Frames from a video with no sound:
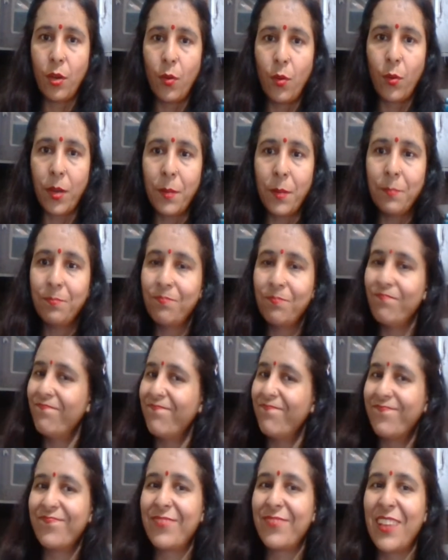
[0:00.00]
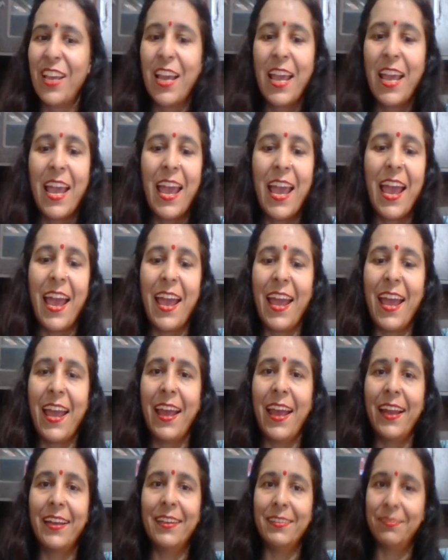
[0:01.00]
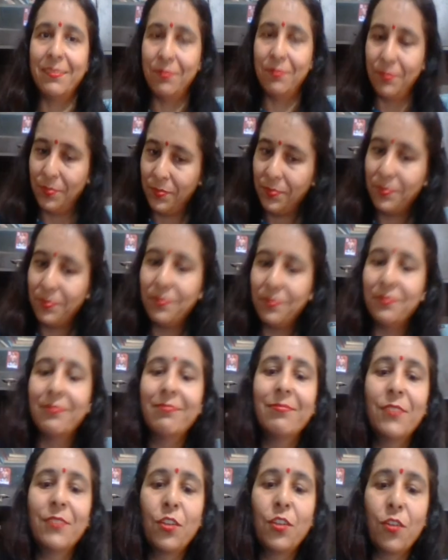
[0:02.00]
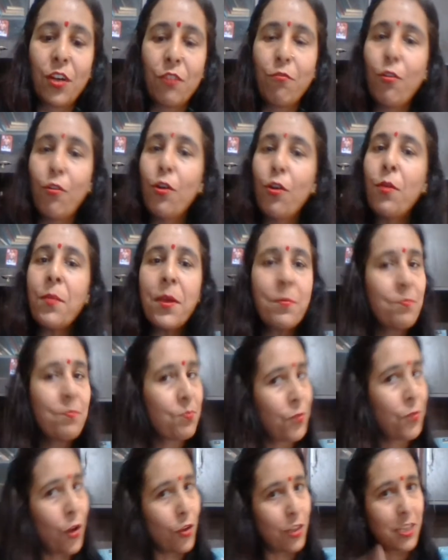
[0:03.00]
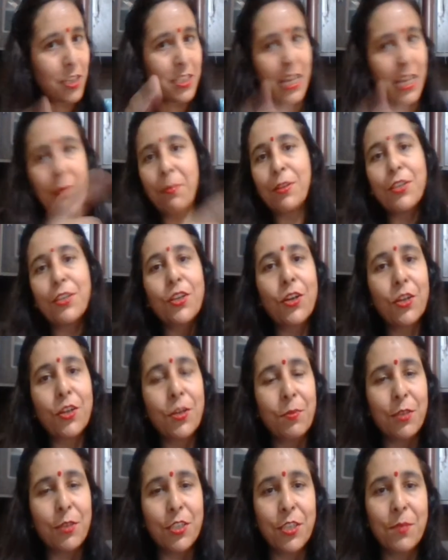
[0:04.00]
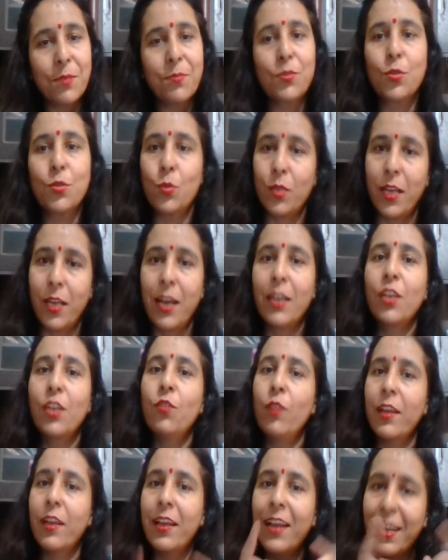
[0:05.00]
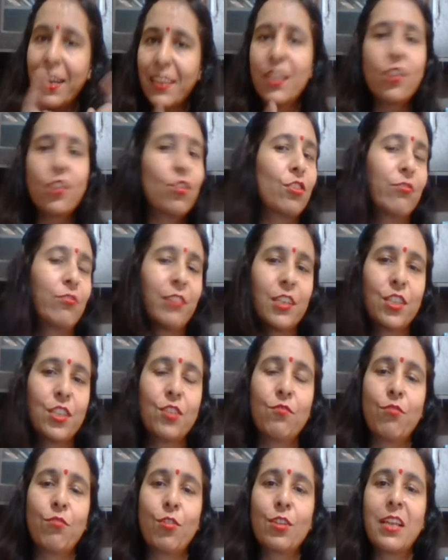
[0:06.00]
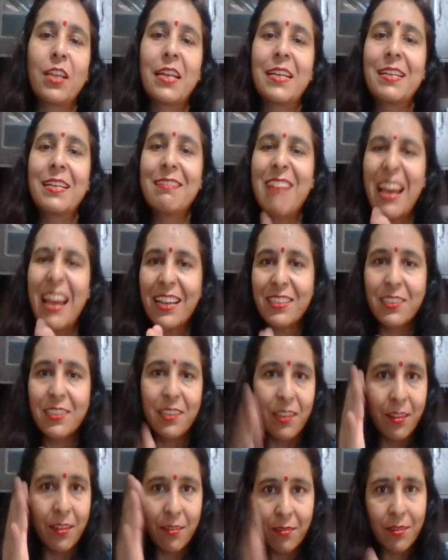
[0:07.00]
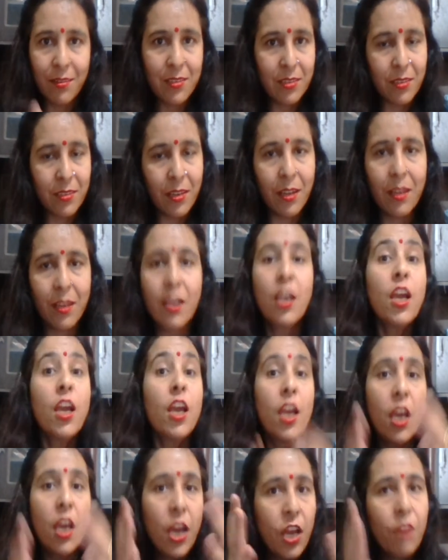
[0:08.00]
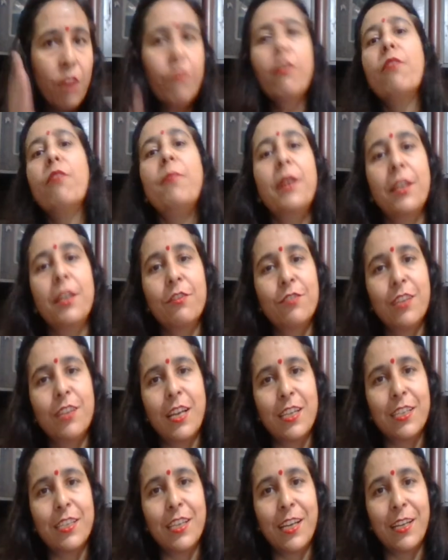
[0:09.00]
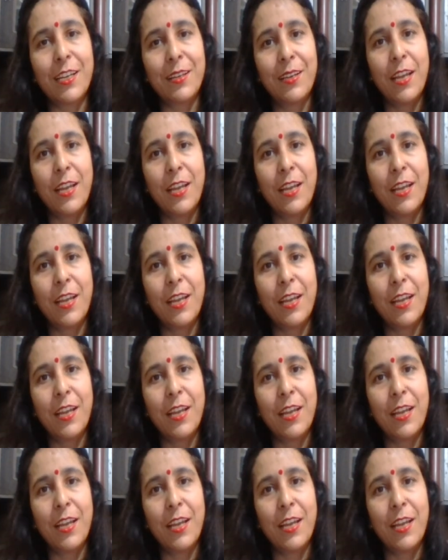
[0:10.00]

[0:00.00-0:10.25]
Okay, and you can follow me on the cybersecurity prism so that you will get the notification for the next interesting informative session.